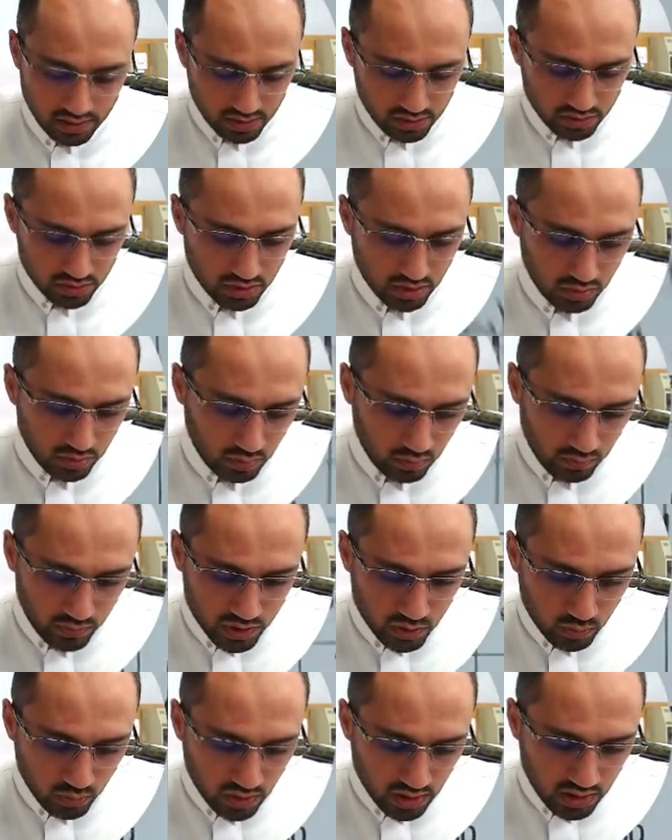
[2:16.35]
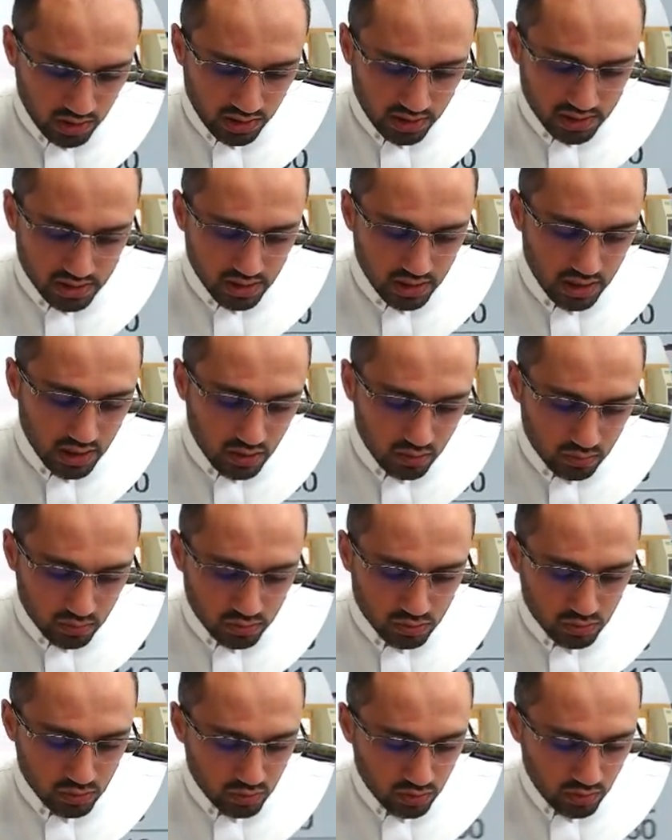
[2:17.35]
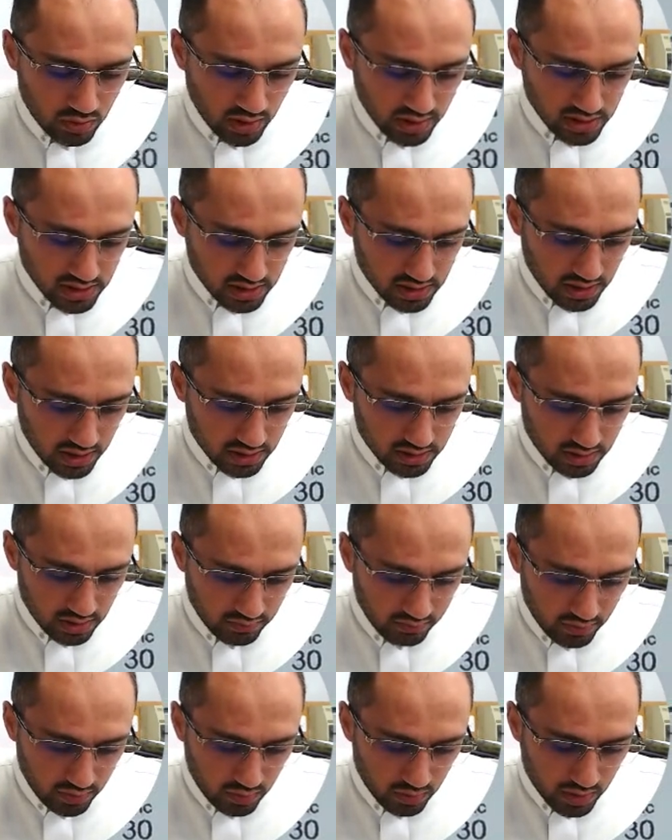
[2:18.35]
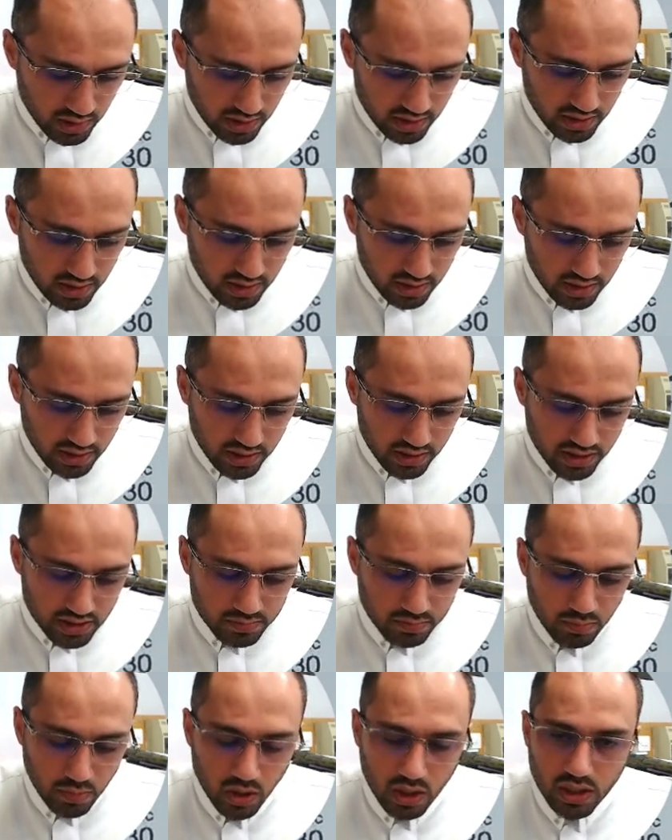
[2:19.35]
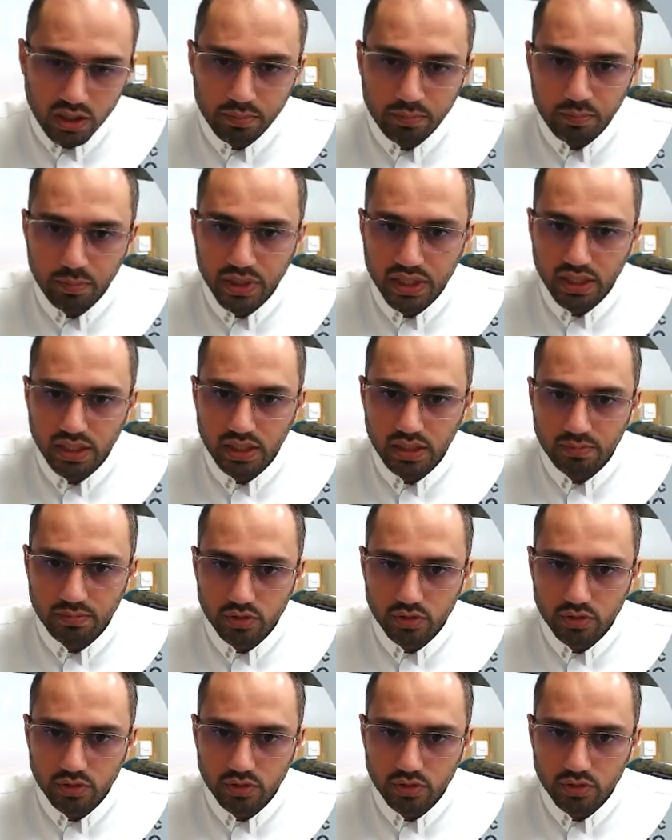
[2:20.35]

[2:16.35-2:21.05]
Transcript: So which one is equal to 96? If you look at it, it is molybdenum.